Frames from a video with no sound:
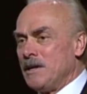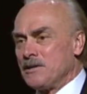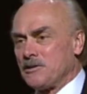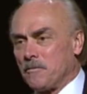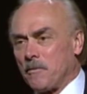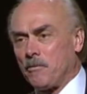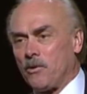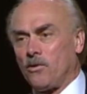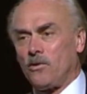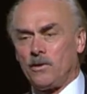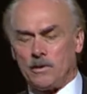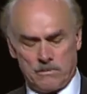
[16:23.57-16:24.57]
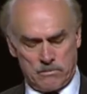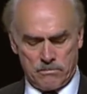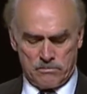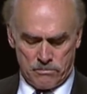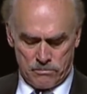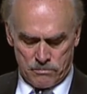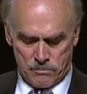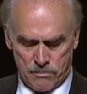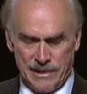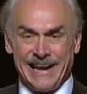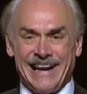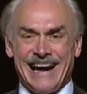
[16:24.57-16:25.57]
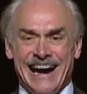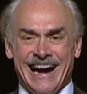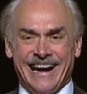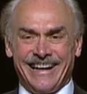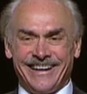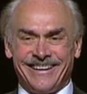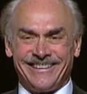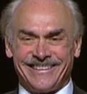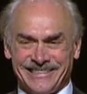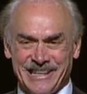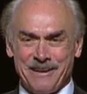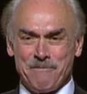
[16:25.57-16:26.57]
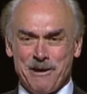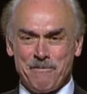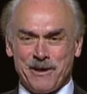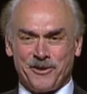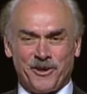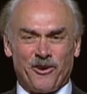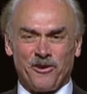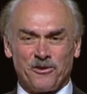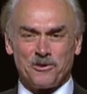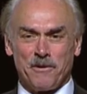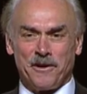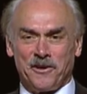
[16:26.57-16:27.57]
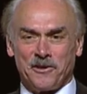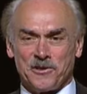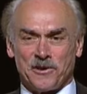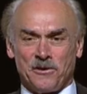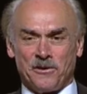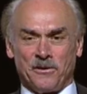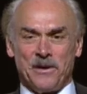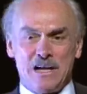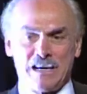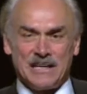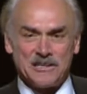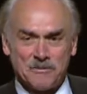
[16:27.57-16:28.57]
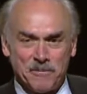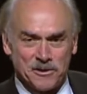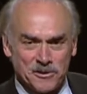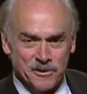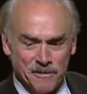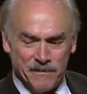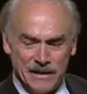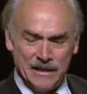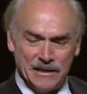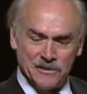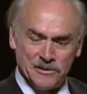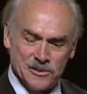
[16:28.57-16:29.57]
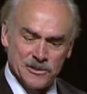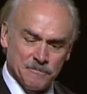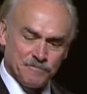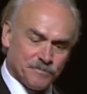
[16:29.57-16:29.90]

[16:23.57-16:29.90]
Super Bowl IX, as I'd made mention, all those many years ago, against the Minnesota Vikings.